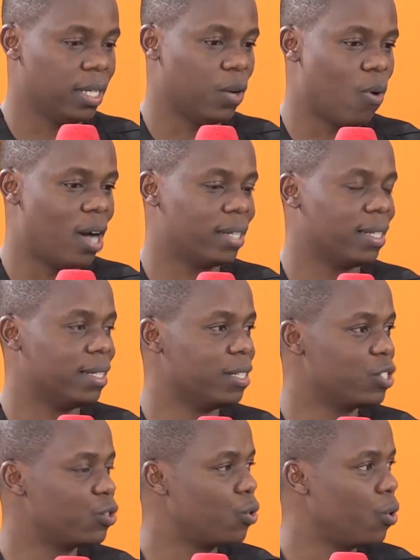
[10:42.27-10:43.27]
the work that
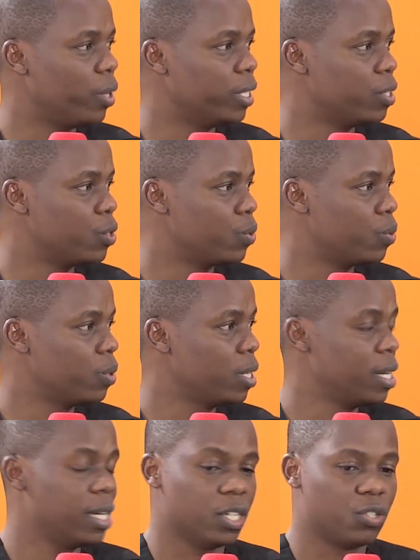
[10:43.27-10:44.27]
needs to go into
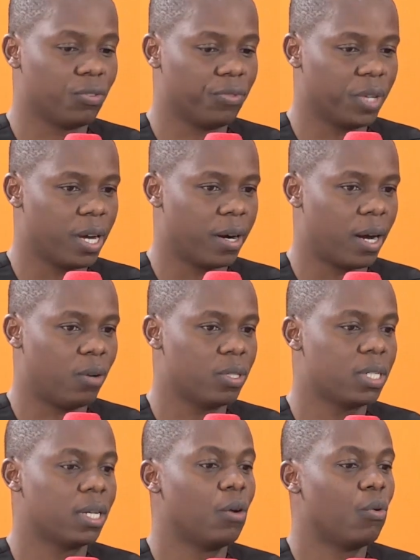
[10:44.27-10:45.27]
is to figure out